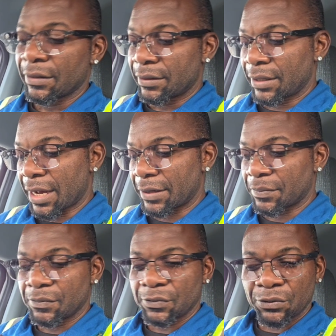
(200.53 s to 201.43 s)
Yet,
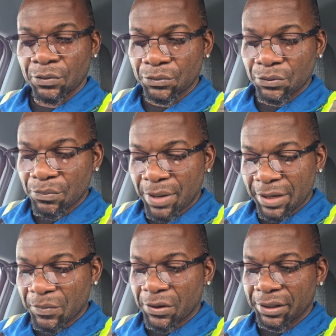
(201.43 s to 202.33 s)
you
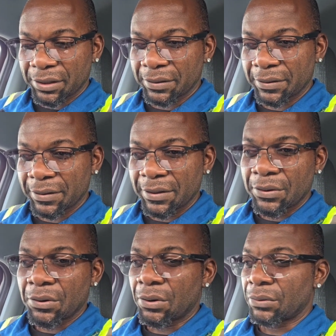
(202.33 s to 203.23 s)
make money.
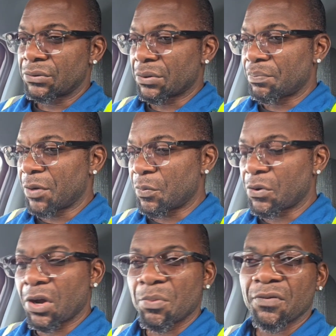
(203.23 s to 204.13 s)
Some people
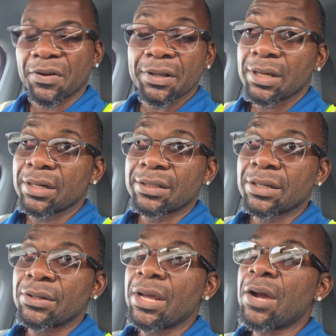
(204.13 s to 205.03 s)
come over here to tell
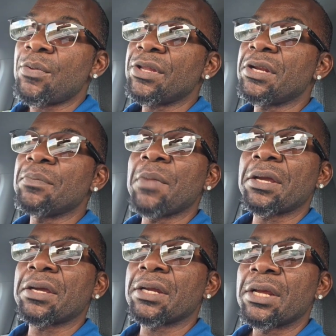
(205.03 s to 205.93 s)
you, yeah, we didn't
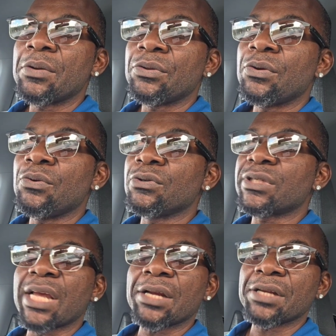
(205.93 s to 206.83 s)
make it. You
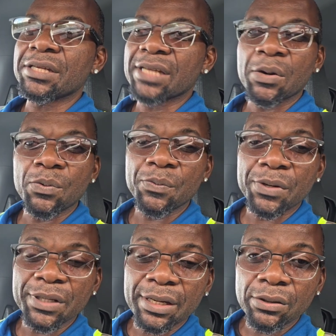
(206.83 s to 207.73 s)
said this and we
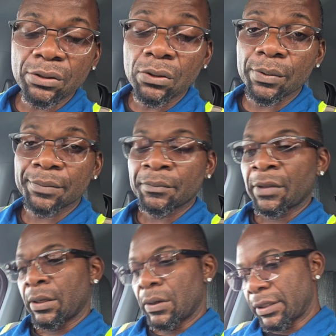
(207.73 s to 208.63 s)
didn't do it.
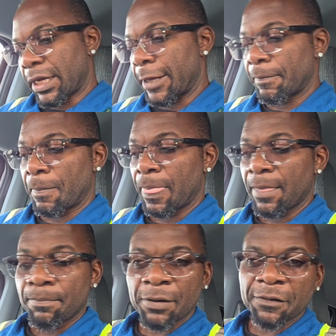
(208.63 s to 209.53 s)
Okay,
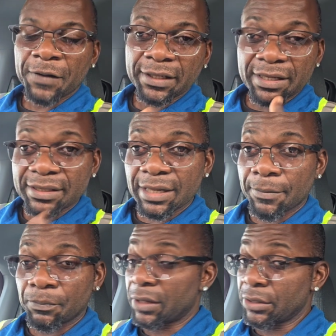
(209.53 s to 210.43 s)
perfect
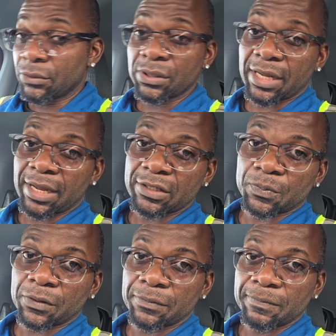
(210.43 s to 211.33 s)
example. Let's use Kaspa.